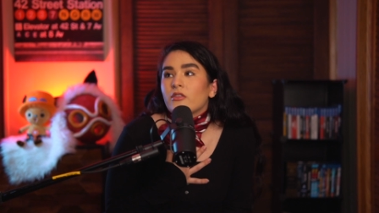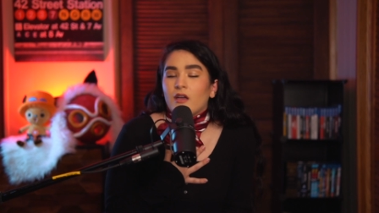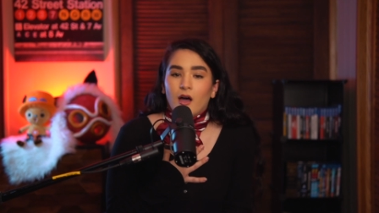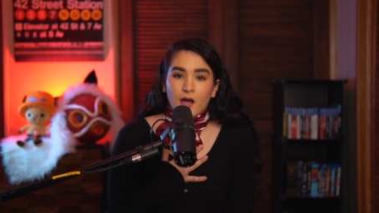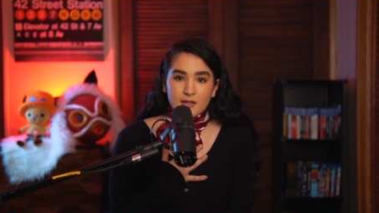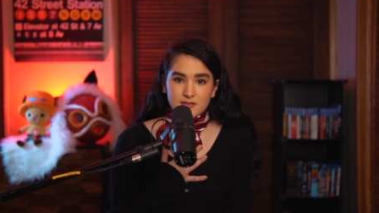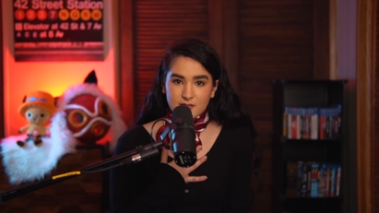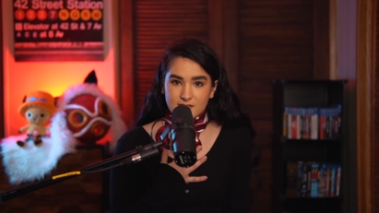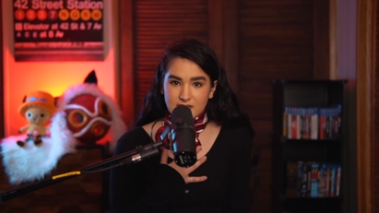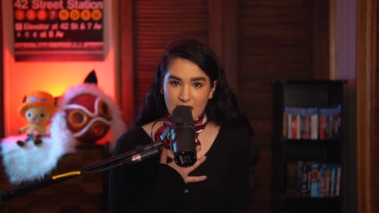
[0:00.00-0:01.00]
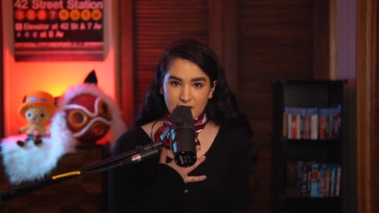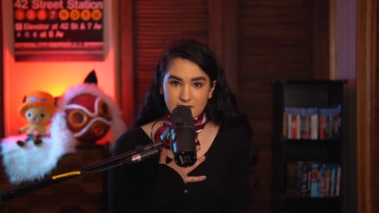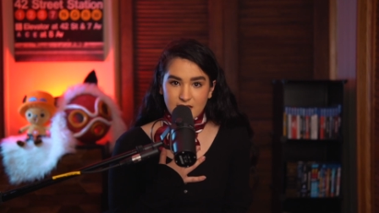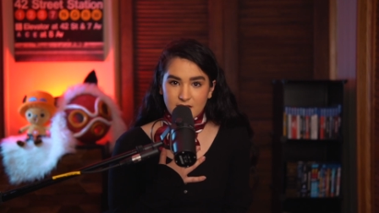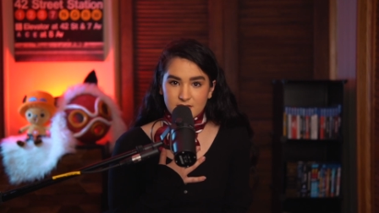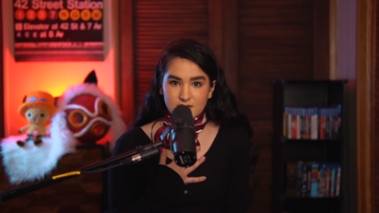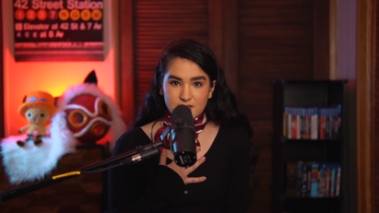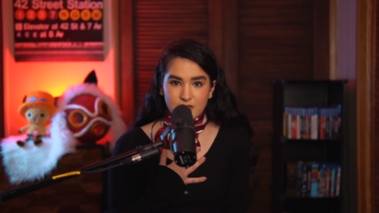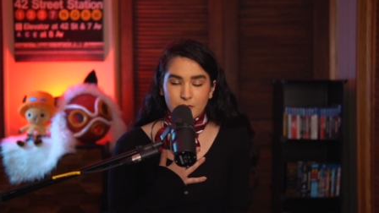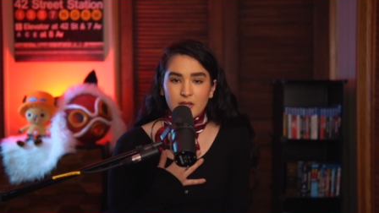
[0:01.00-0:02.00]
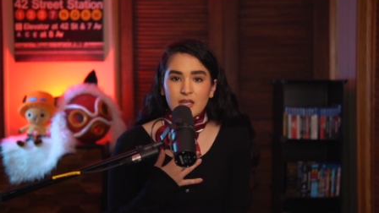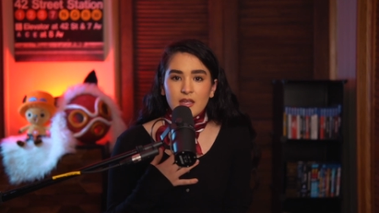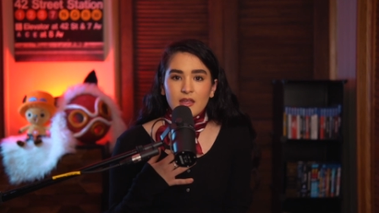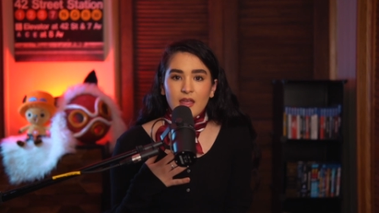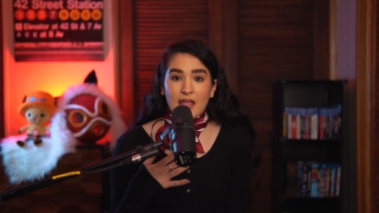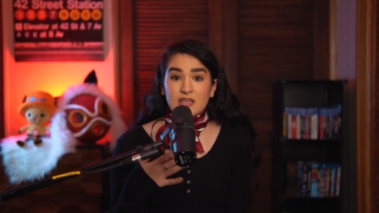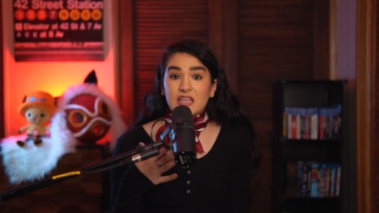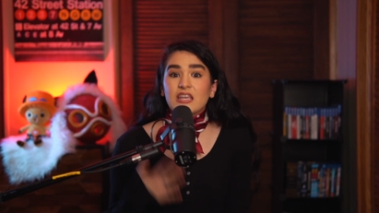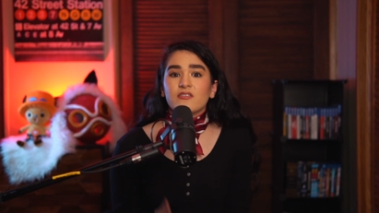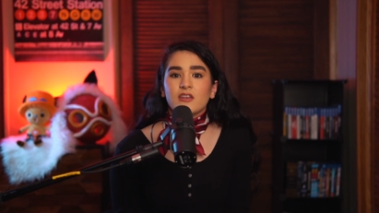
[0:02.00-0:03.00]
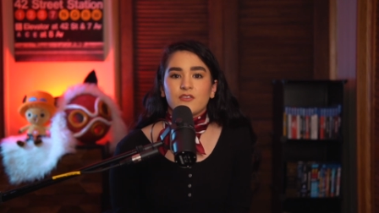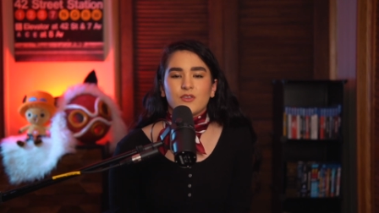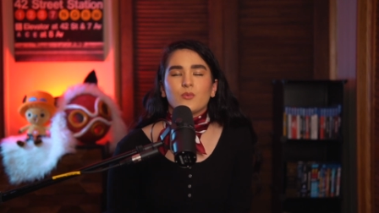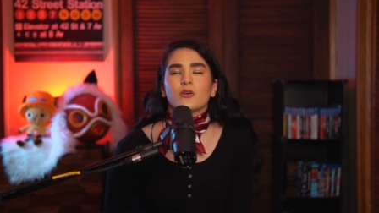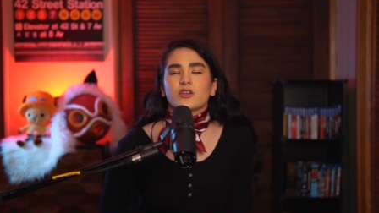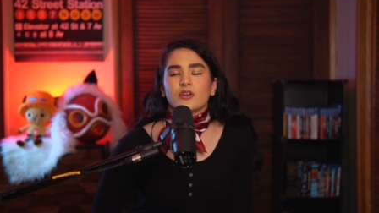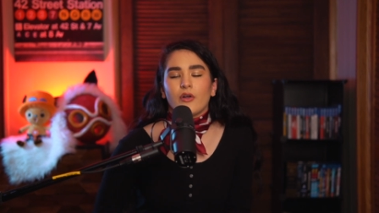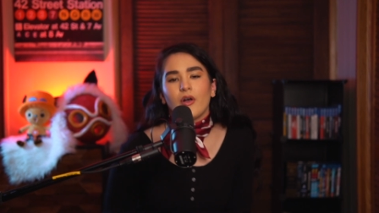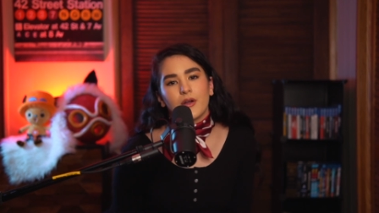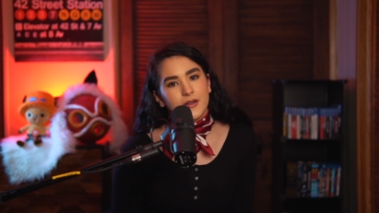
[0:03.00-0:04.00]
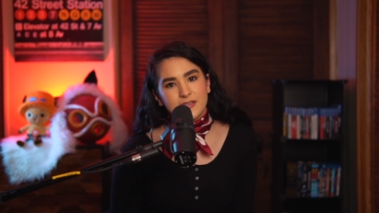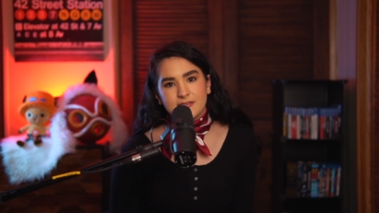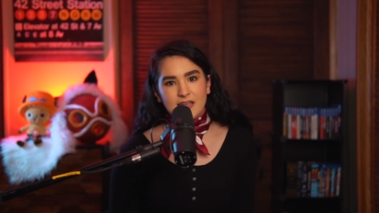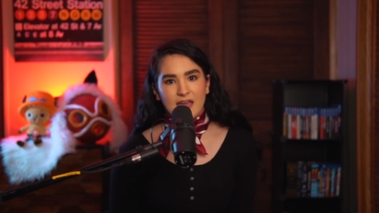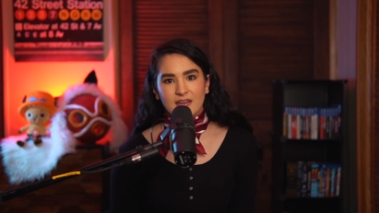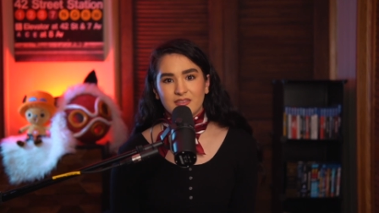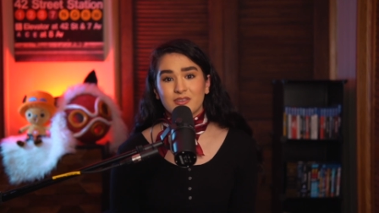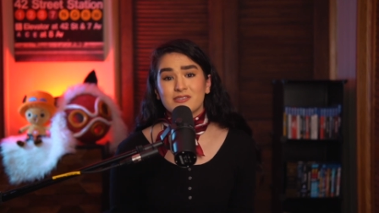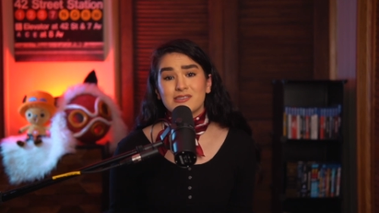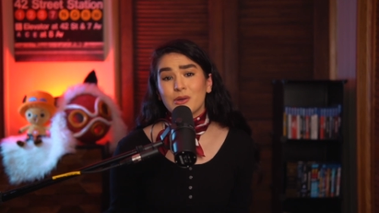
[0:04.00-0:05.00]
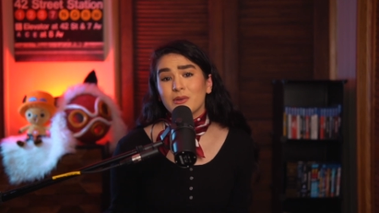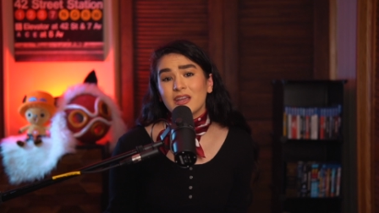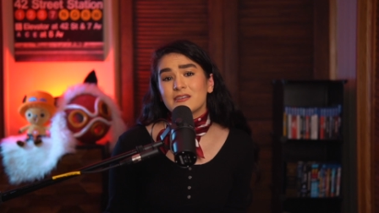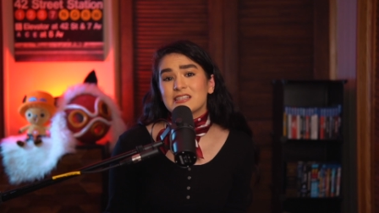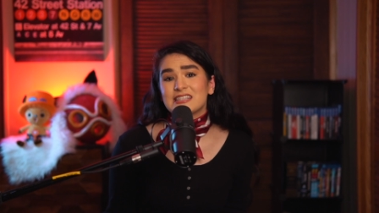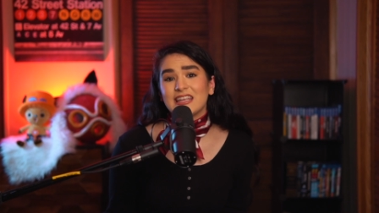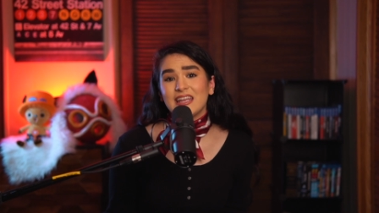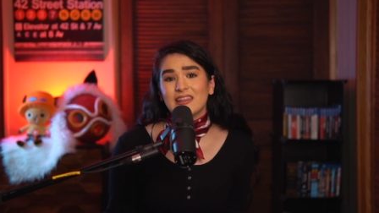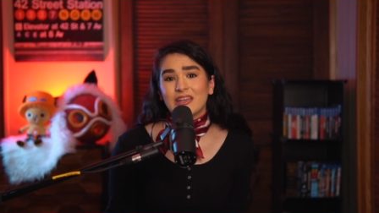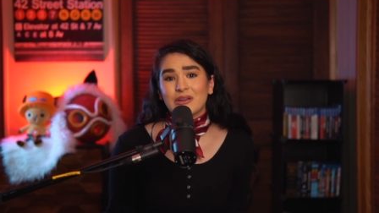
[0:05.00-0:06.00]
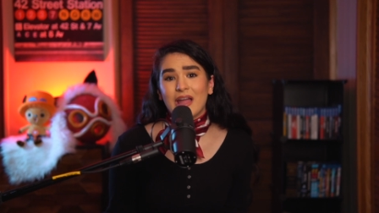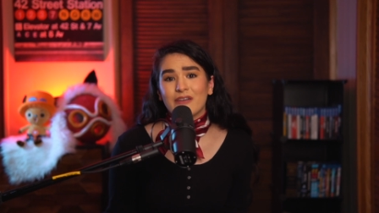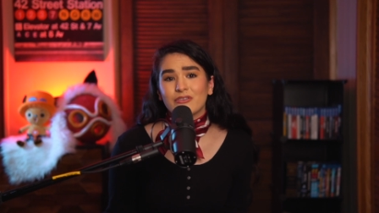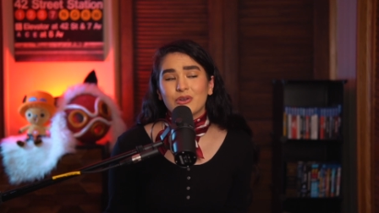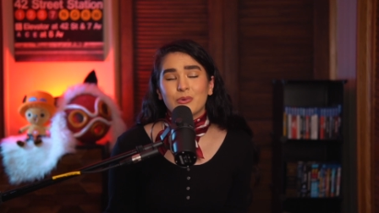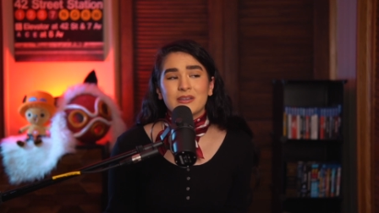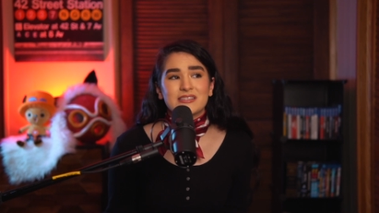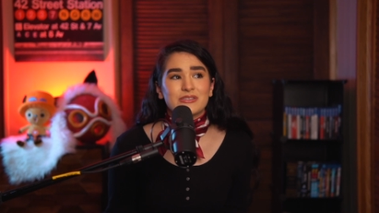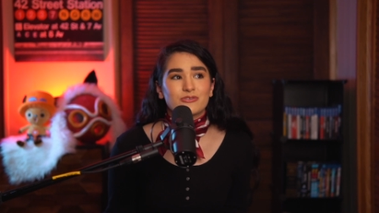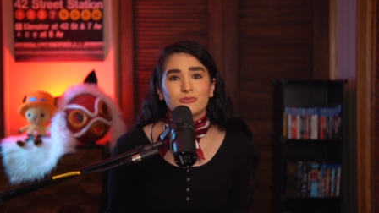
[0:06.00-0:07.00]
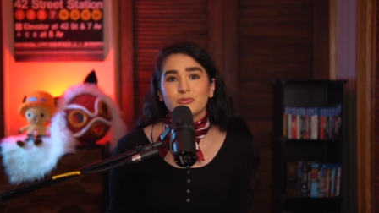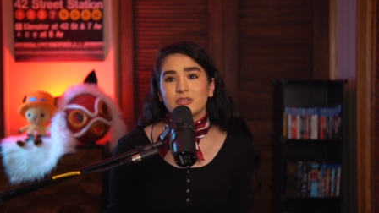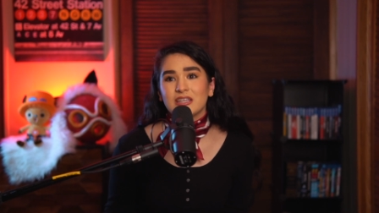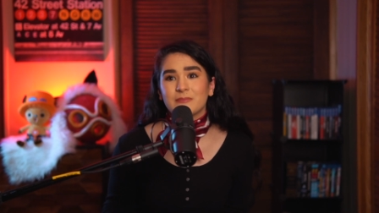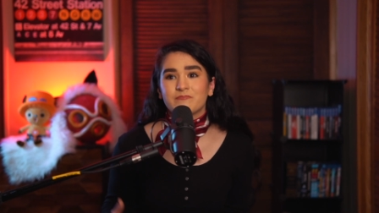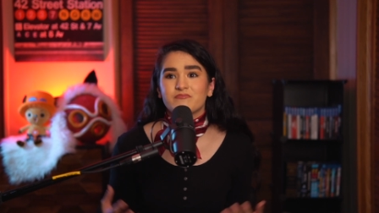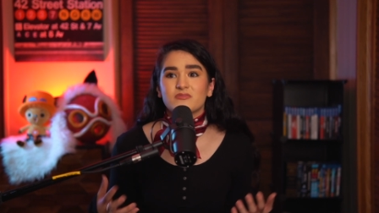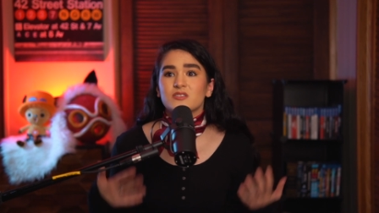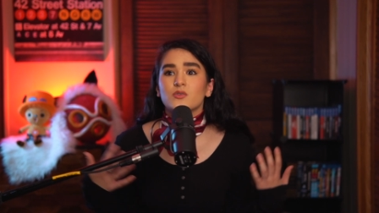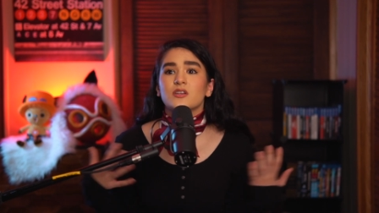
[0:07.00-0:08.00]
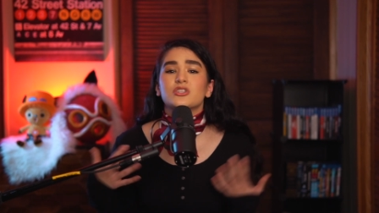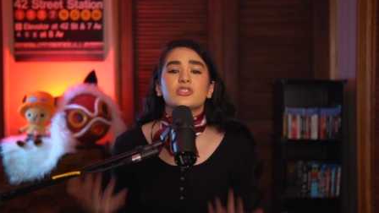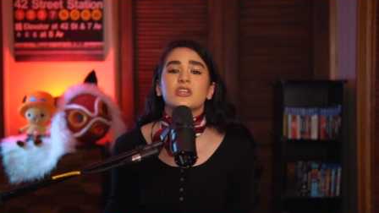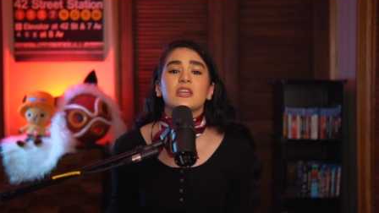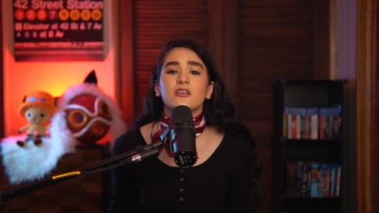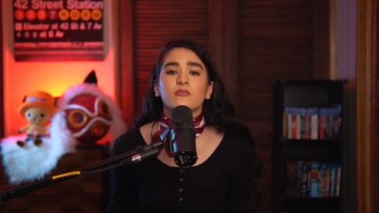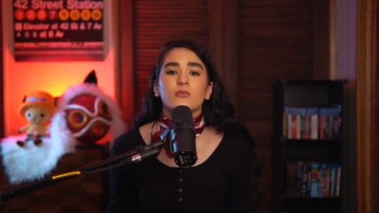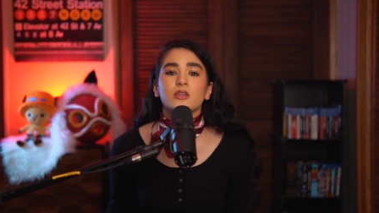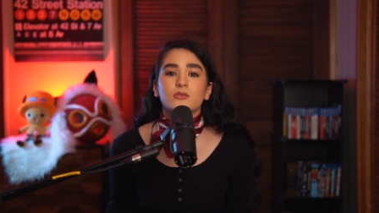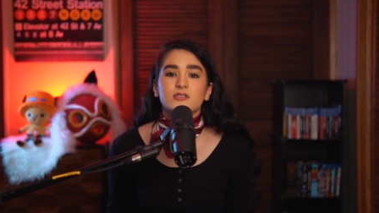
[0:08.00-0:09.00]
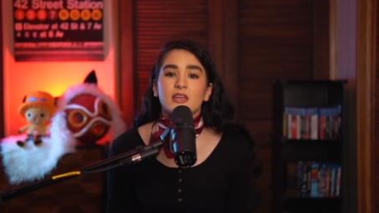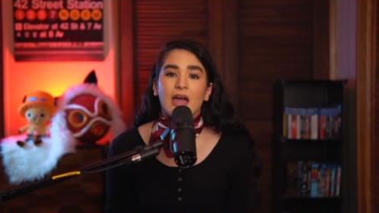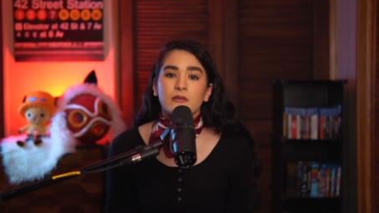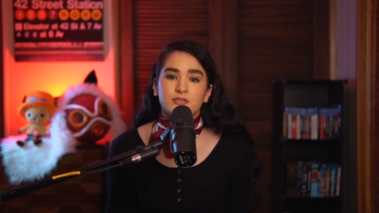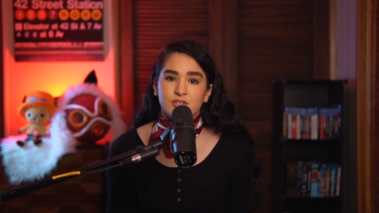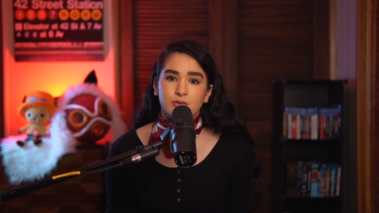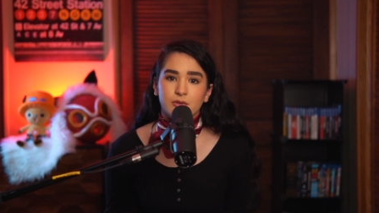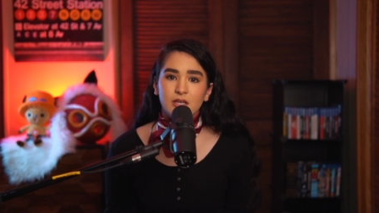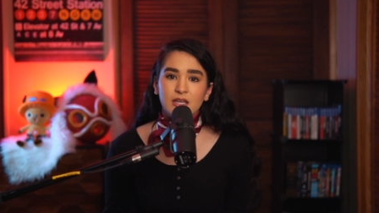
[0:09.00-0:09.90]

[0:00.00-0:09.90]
the odds are stacked against you. And even if you work your hardest at it, there's no guarantee that you're ever going to truly achieve what you set out to.